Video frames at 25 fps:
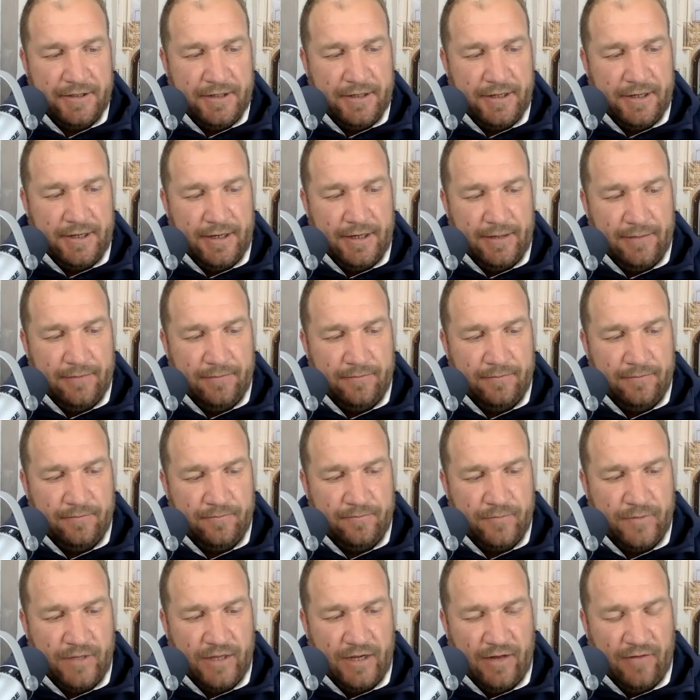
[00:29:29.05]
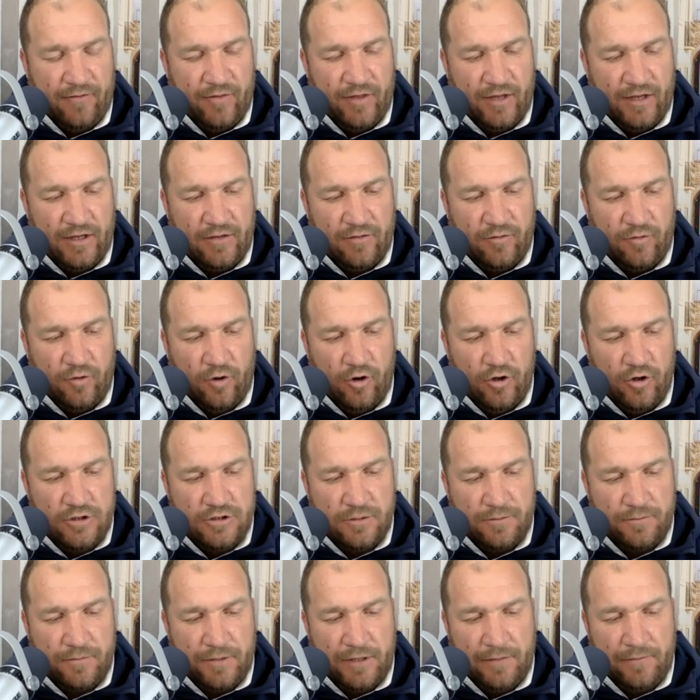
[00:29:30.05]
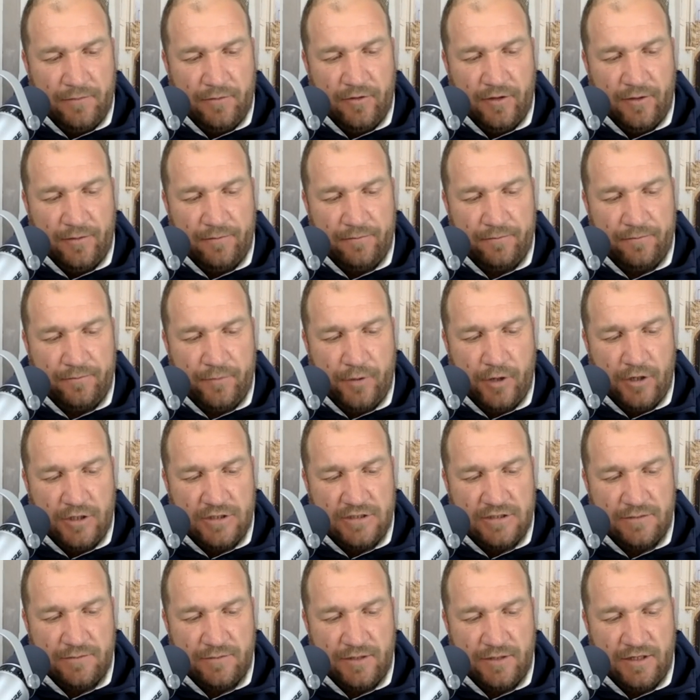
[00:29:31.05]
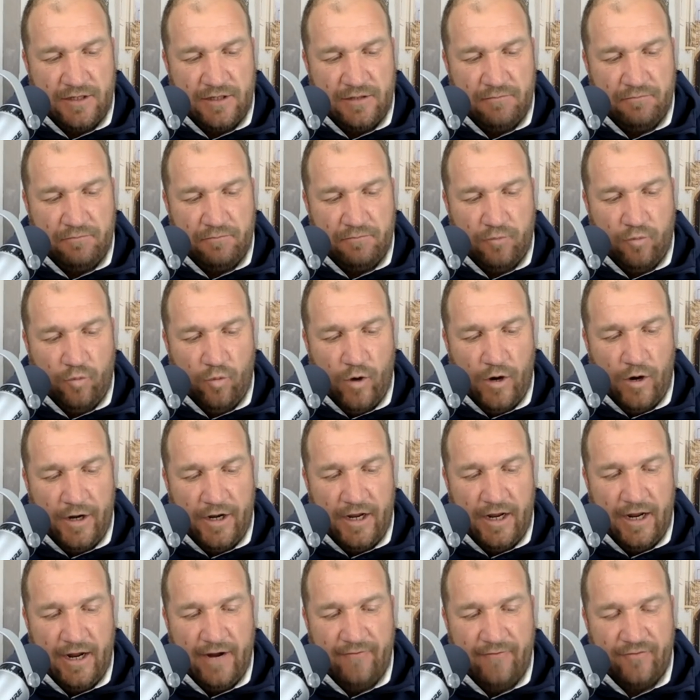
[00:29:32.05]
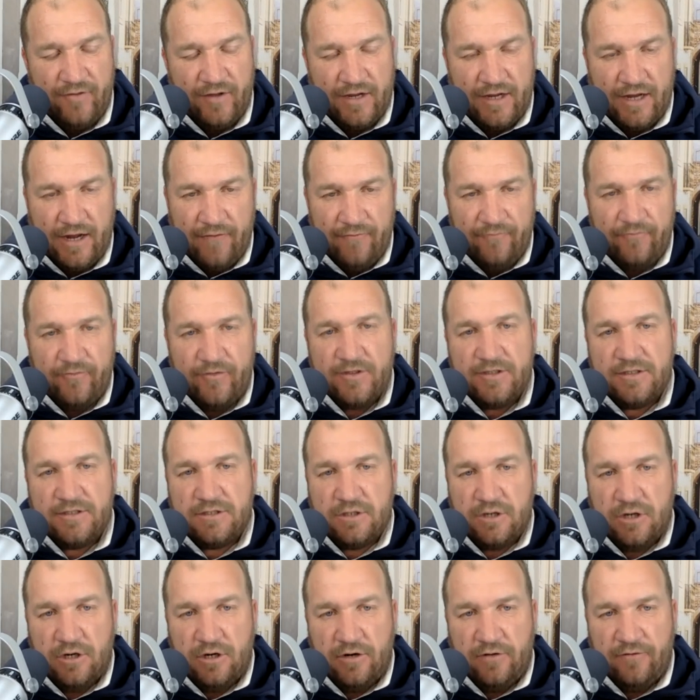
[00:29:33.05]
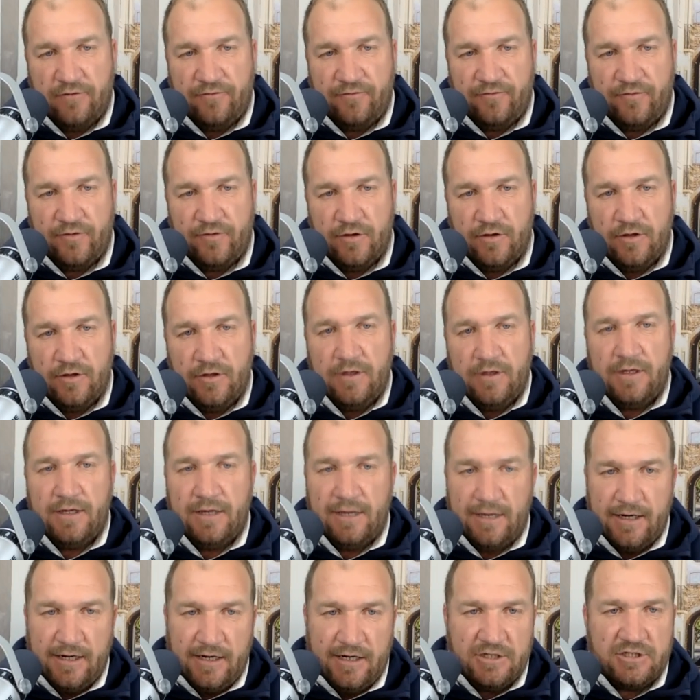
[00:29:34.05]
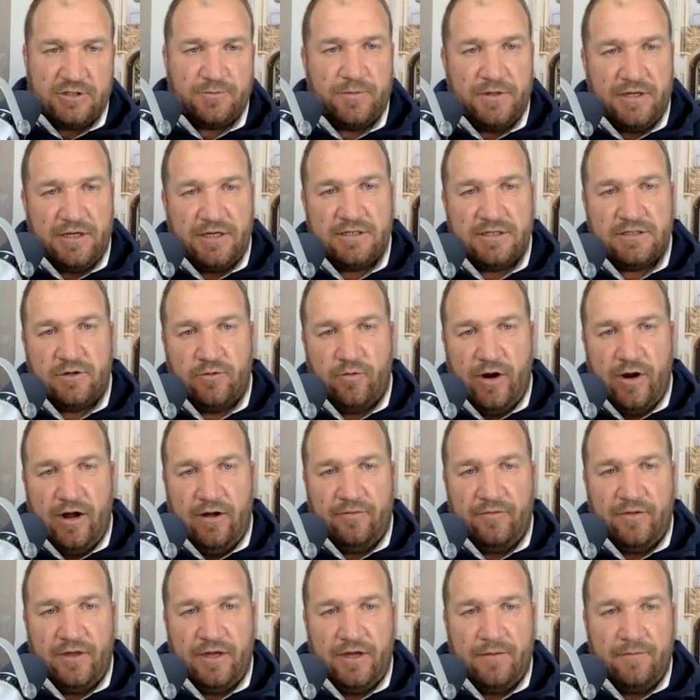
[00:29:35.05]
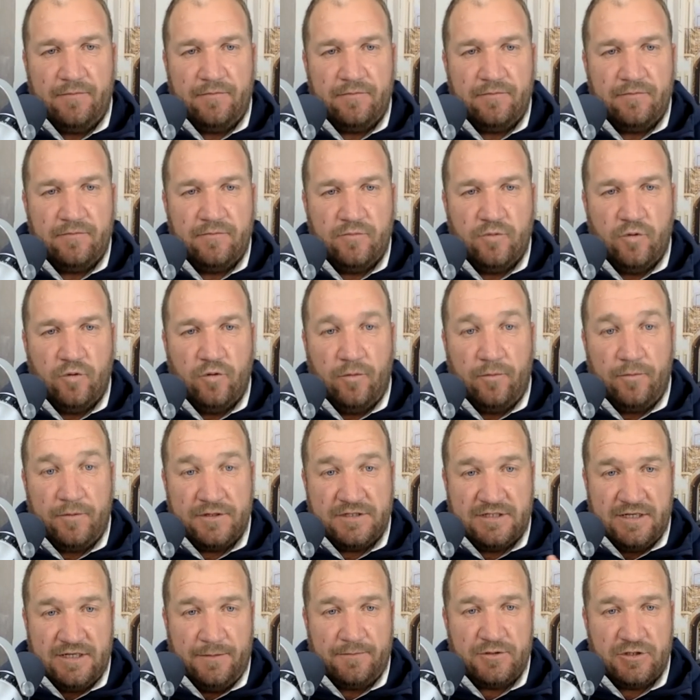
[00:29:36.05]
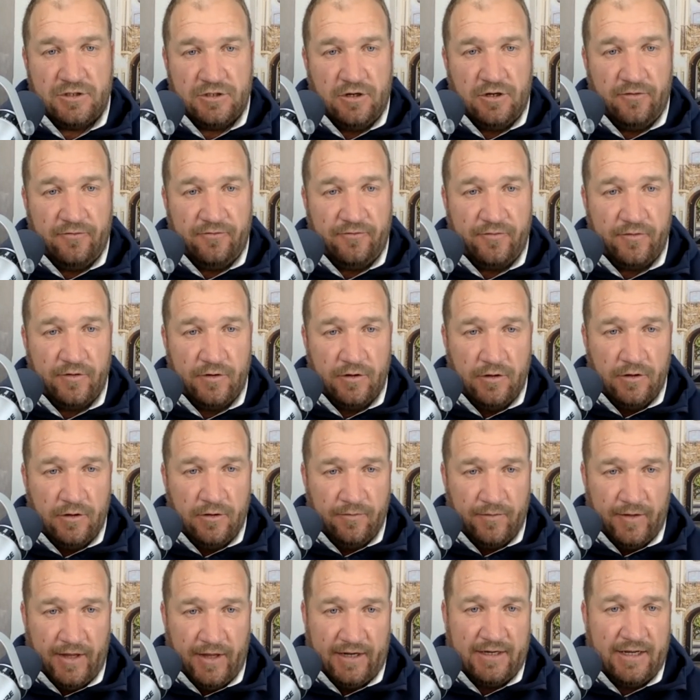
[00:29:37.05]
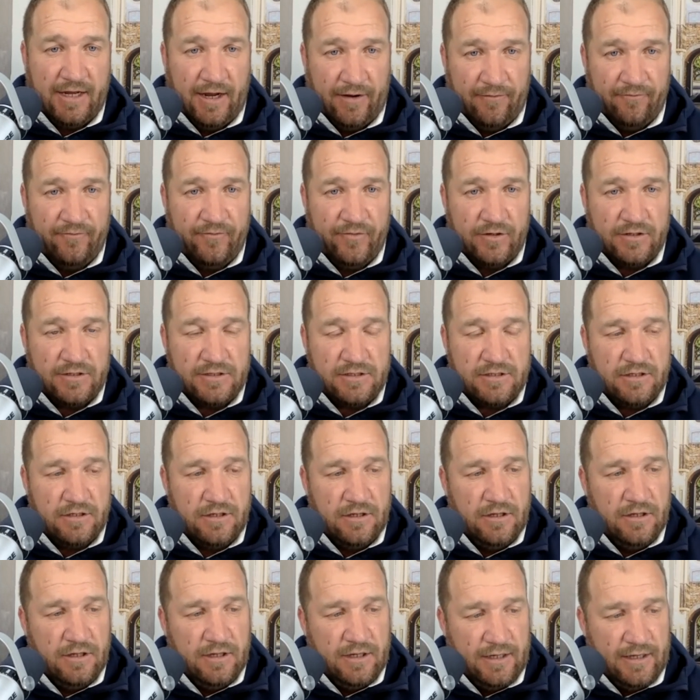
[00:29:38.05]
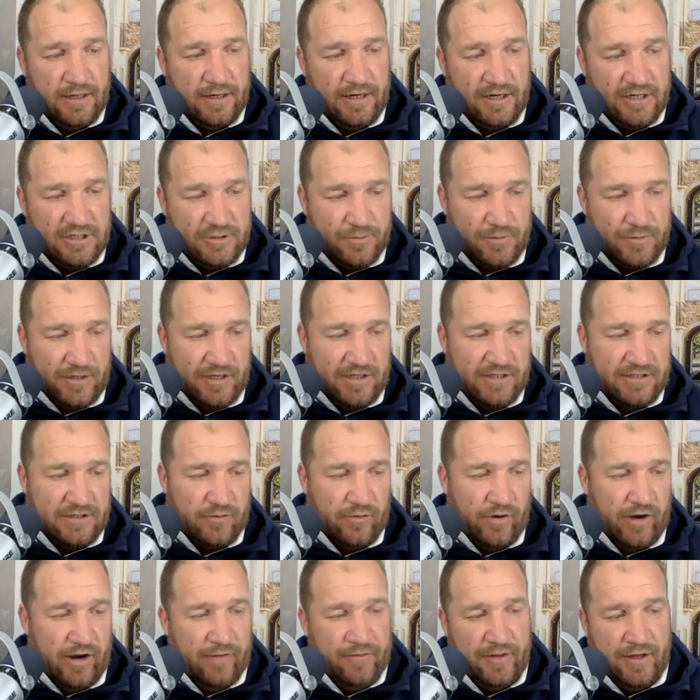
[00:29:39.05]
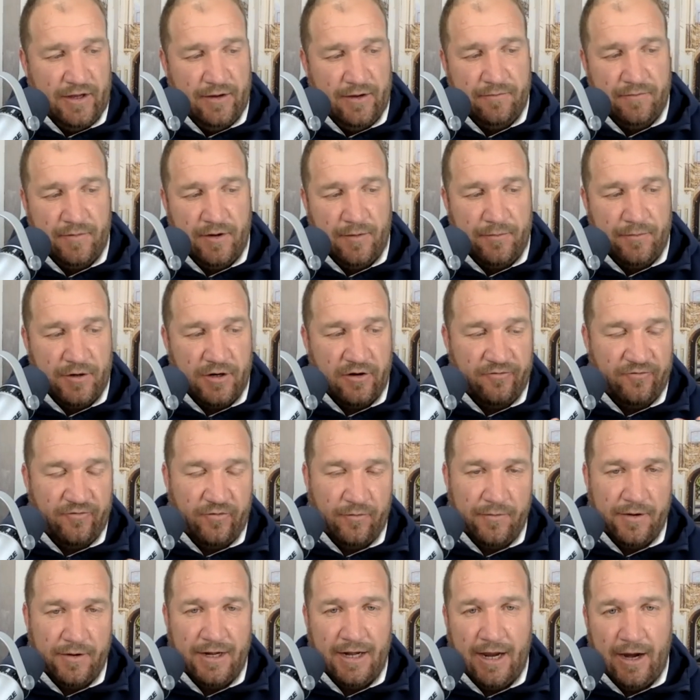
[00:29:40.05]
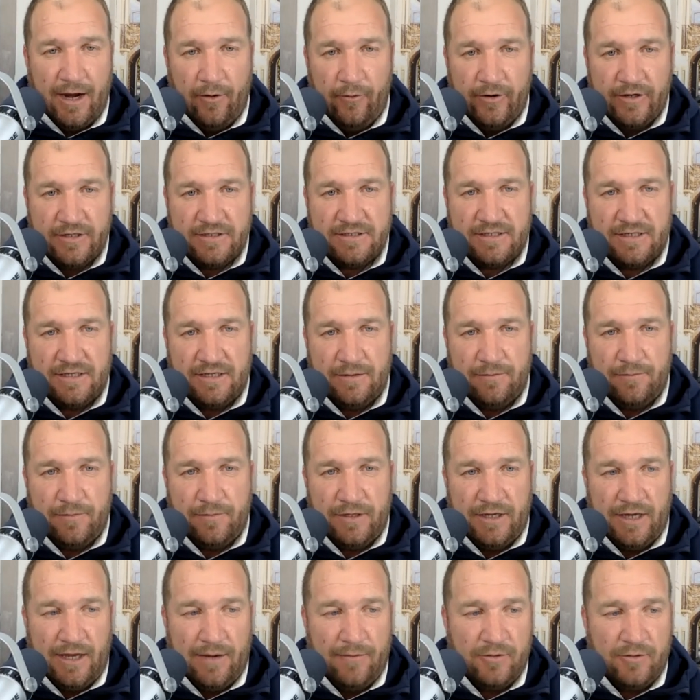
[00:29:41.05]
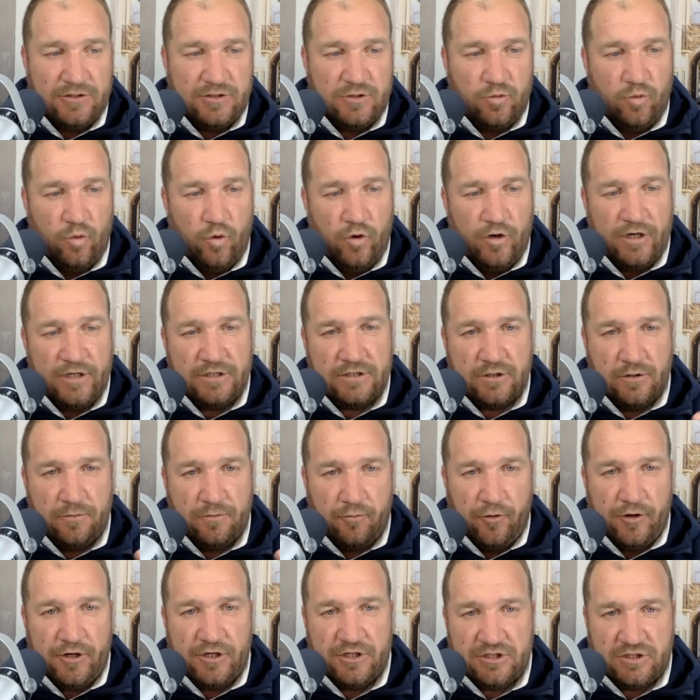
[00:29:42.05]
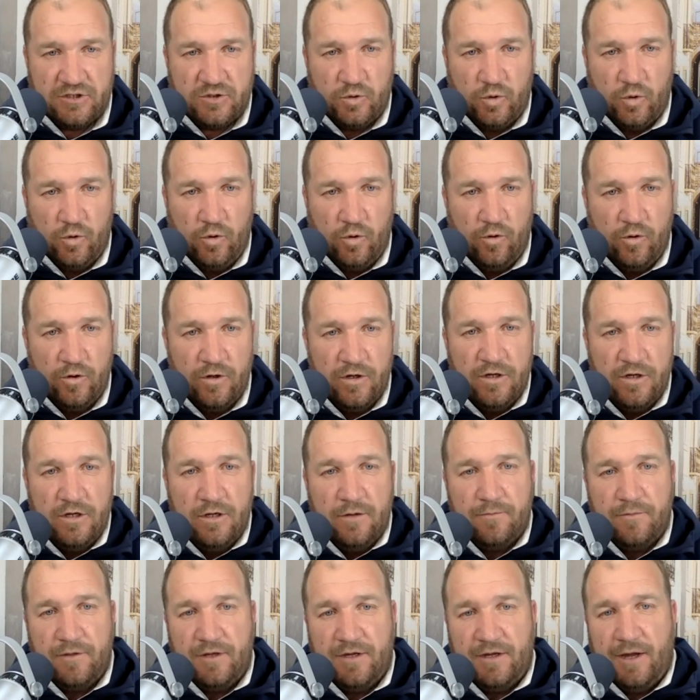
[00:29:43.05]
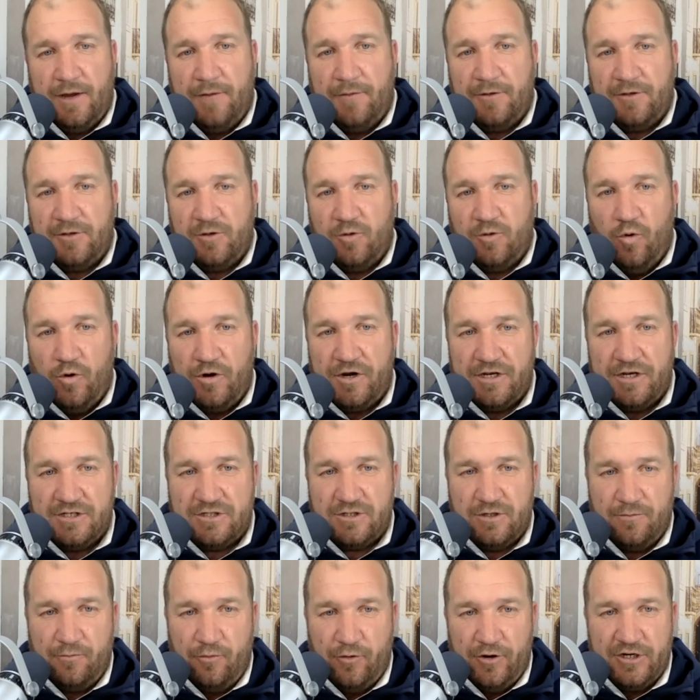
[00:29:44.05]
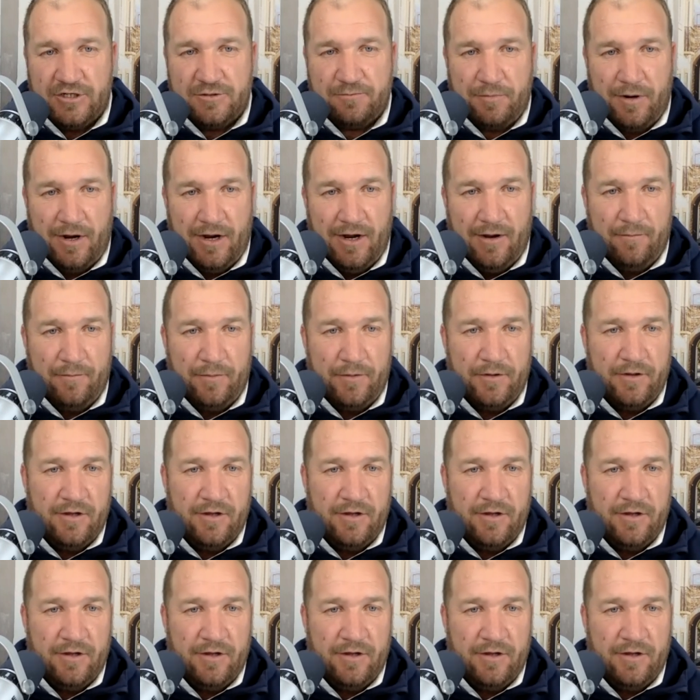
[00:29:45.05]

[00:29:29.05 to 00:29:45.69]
Um, and I think those are people that possibly want to have the comforts of English speakers around them or the perception of that comfort, English speakers around them, a bit of familiarity, being able to walk into a British store, being able to walk into a British pub.